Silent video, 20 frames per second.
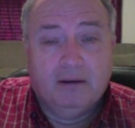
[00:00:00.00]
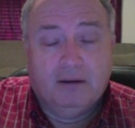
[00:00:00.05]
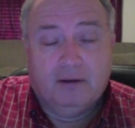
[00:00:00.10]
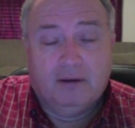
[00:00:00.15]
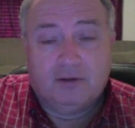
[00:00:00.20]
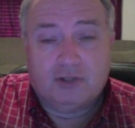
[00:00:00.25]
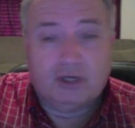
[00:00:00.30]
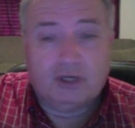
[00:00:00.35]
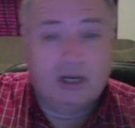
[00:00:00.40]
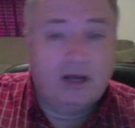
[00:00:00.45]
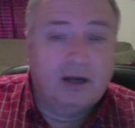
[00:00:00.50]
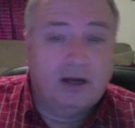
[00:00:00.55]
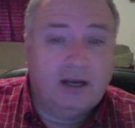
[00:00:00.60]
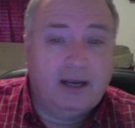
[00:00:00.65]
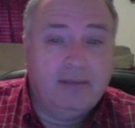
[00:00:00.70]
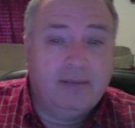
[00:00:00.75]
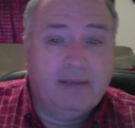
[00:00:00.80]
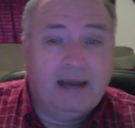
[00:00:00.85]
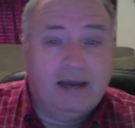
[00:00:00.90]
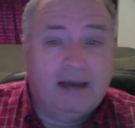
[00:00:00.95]
slung
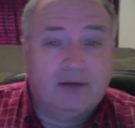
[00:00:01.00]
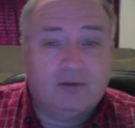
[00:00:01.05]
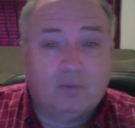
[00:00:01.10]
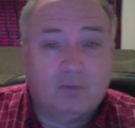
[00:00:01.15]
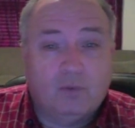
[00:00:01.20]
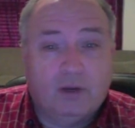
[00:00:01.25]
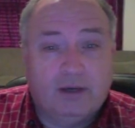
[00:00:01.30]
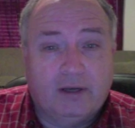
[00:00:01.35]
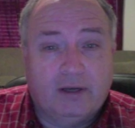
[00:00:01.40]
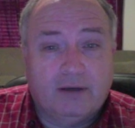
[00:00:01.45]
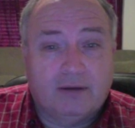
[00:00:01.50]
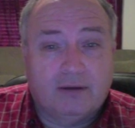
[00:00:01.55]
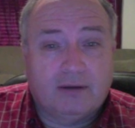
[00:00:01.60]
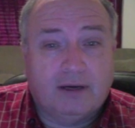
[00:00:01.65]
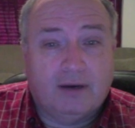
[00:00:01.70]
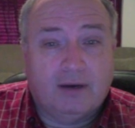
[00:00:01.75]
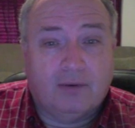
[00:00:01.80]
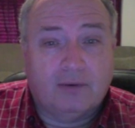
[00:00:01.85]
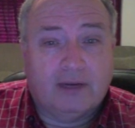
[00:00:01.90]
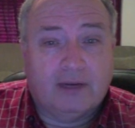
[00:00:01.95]
him out the window
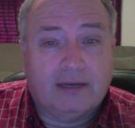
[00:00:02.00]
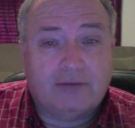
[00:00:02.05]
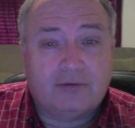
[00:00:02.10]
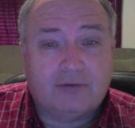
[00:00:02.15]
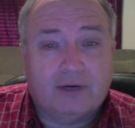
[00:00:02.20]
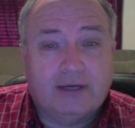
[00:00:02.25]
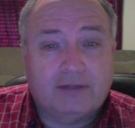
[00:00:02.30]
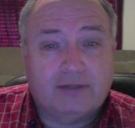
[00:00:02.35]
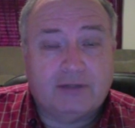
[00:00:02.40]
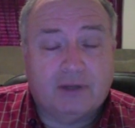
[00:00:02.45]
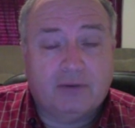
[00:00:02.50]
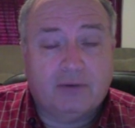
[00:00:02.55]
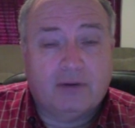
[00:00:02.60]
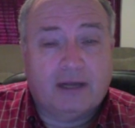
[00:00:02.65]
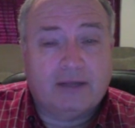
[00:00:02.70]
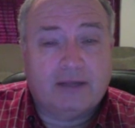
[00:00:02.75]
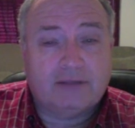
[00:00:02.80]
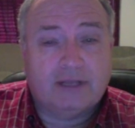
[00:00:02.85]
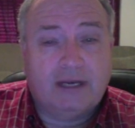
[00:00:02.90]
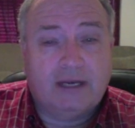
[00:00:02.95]
there on that trestle.
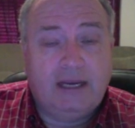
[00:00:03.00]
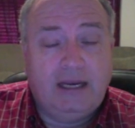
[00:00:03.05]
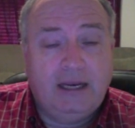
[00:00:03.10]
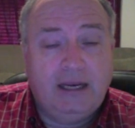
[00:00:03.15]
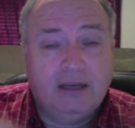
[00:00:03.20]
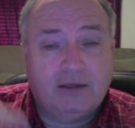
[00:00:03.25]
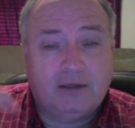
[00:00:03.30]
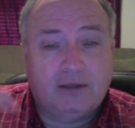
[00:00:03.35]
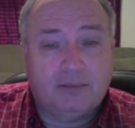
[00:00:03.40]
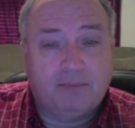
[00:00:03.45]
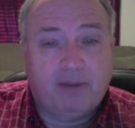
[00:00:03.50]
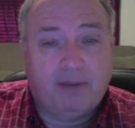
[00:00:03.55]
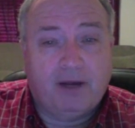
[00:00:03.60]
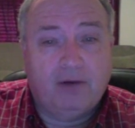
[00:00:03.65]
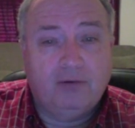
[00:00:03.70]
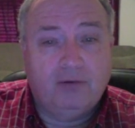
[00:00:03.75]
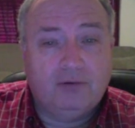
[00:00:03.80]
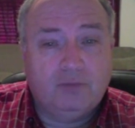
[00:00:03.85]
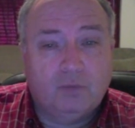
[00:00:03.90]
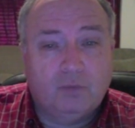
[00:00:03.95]
I said, he hit the
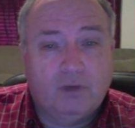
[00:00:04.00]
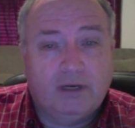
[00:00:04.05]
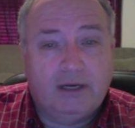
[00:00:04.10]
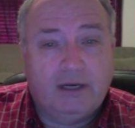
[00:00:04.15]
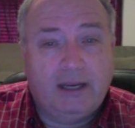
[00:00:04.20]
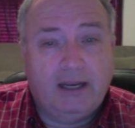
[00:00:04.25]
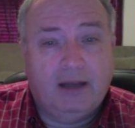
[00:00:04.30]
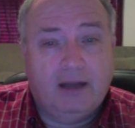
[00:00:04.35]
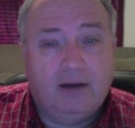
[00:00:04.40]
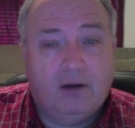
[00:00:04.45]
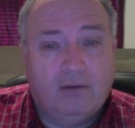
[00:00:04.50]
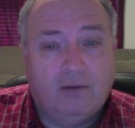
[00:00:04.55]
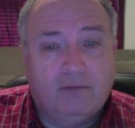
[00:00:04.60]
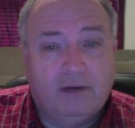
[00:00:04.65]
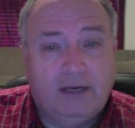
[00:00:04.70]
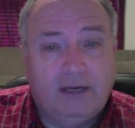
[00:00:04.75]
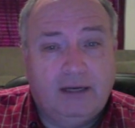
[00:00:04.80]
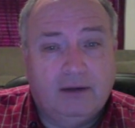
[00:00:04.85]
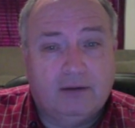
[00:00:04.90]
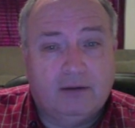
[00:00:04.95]
post and went head over
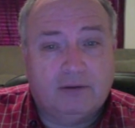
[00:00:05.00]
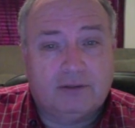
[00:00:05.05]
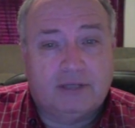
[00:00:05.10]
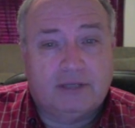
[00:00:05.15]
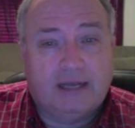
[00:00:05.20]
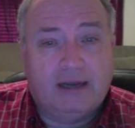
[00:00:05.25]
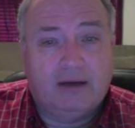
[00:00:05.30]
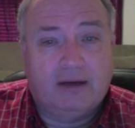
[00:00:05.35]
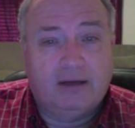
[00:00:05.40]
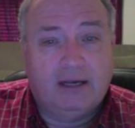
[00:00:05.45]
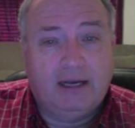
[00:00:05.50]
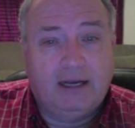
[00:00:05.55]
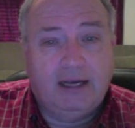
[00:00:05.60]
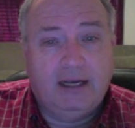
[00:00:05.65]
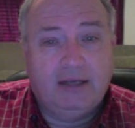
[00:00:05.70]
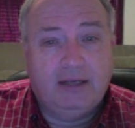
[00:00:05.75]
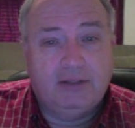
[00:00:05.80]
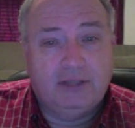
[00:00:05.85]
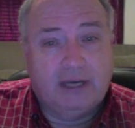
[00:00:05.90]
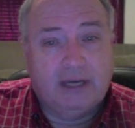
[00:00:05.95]
heels down the
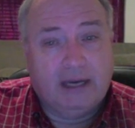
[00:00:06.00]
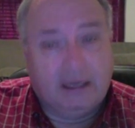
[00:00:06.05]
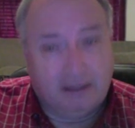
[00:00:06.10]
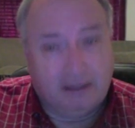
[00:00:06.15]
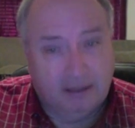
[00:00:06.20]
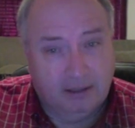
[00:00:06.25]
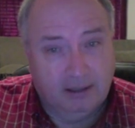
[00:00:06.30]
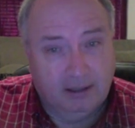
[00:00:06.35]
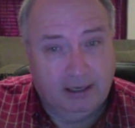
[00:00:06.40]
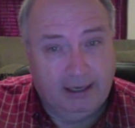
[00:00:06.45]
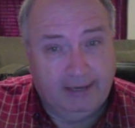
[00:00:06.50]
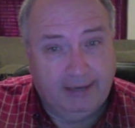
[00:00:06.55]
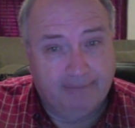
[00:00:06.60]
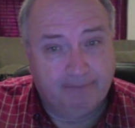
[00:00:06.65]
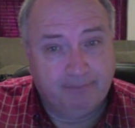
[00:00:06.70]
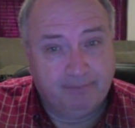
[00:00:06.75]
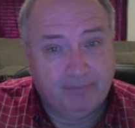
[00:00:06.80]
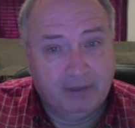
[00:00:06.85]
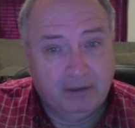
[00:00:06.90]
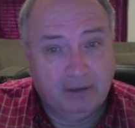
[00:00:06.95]
edge in that gully.
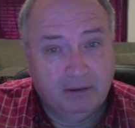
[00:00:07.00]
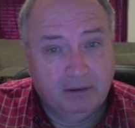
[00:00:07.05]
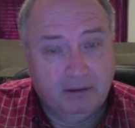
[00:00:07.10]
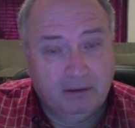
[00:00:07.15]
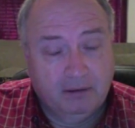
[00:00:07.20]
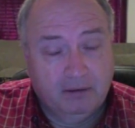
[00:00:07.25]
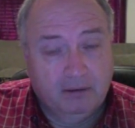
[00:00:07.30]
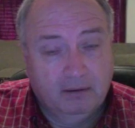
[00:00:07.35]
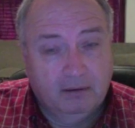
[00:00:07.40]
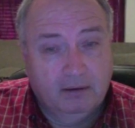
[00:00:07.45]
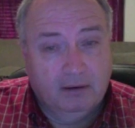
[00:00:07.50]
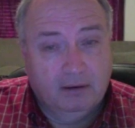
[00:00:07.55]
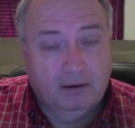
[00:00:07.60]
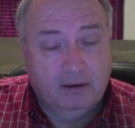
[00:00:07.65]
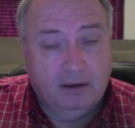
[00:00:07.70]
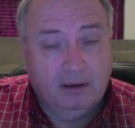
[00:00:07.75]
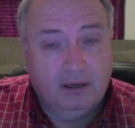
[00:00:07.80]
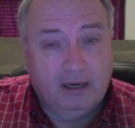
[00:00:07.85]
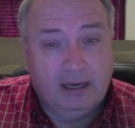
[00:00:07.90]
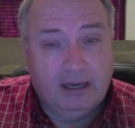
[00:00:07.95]

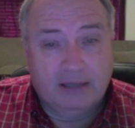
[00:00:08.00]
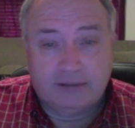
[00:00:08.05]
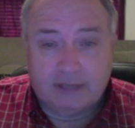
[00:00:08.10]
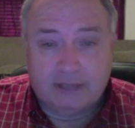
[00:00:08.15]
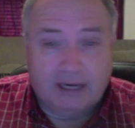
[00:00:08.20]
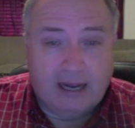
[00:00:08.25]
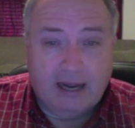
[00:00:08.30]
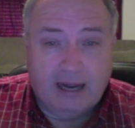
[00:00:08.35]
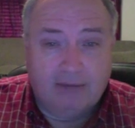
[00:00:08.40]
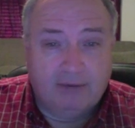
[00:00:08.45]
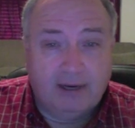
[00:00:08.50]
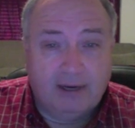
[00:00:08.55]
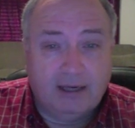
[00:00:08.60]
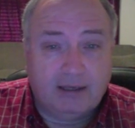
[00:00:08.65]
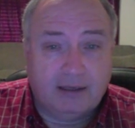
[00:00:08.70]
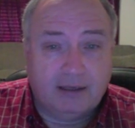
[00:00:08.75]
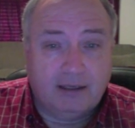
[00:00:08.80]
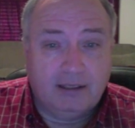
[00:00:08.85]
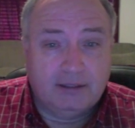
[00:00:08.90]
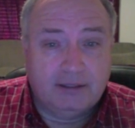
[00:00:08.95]
And I said, I
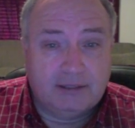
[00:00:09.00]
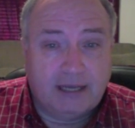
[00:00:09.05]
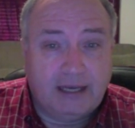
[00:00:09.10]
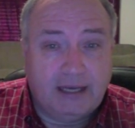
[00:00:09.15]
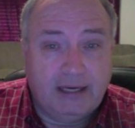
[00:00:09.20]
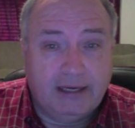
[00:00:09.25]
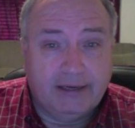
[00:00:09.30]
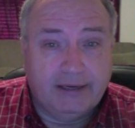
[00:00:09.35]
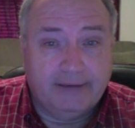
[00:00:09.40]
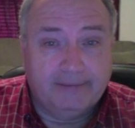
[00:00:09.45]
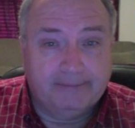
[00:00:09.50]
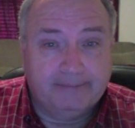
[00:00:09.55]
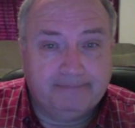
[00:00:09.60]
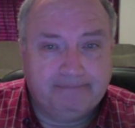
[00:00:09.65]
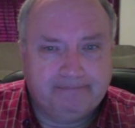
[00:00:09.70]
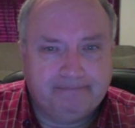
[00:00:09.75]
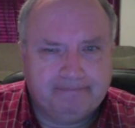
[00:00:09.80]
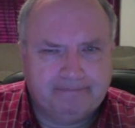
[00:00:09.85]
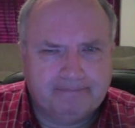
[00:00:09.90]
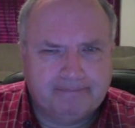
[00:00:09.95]
reckon he's dead.
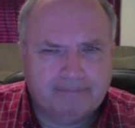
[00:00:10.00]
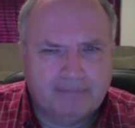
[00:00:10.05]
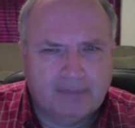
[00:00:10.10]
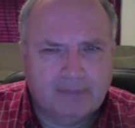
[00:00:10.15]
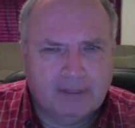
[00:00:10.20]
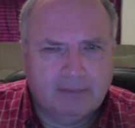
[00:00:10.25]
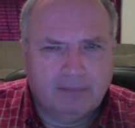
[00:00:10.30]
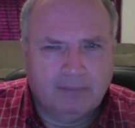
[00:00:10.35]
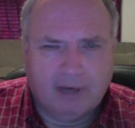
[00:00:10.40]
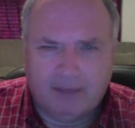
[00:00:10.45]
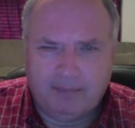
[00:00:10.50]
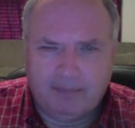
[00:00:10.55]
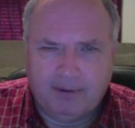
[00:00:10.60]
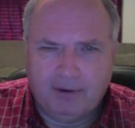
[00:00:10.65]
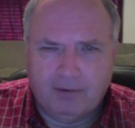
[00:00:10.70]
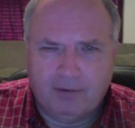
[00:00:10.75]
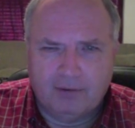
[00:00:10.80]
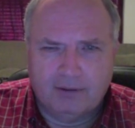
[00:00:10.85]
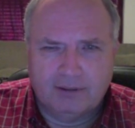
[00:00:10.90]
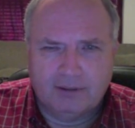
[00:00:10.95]
Papa
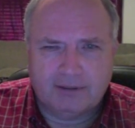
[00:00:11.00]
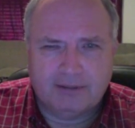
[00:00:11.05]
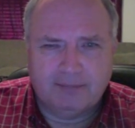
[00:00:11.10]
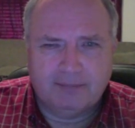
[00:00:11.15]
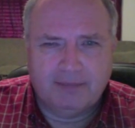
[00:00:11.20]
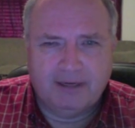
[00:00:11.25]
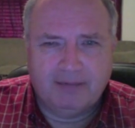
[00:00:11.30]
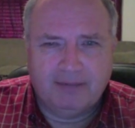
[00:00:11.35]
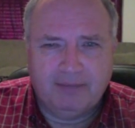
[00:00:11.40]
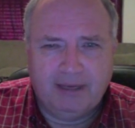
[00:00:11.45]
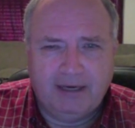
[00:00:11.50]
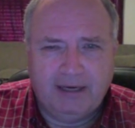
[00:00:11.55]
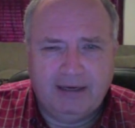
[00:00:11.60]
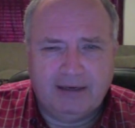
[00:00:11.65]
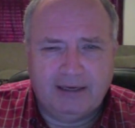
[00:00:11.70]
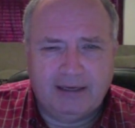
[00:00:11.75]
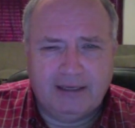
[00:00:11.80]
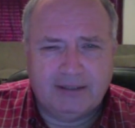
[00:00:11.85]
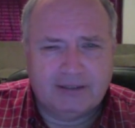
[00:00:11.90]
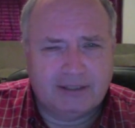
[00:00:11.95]
looked at me a
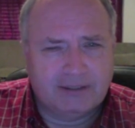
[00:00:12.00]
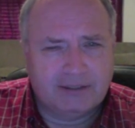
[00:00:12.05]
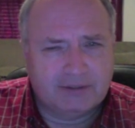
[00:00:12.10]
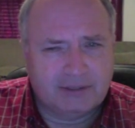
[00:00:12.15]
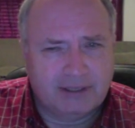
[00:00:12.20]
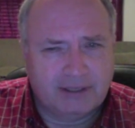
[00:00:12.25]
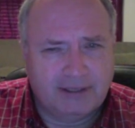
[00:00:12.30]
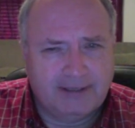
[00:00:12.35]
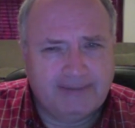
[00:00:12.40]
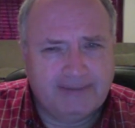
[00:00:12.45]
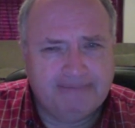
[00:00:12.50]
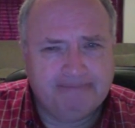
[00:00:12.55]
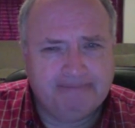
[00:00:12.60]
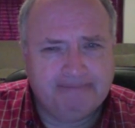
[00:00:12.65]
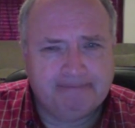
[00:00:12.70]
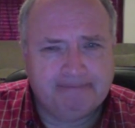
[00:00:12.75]
minute and he said, son,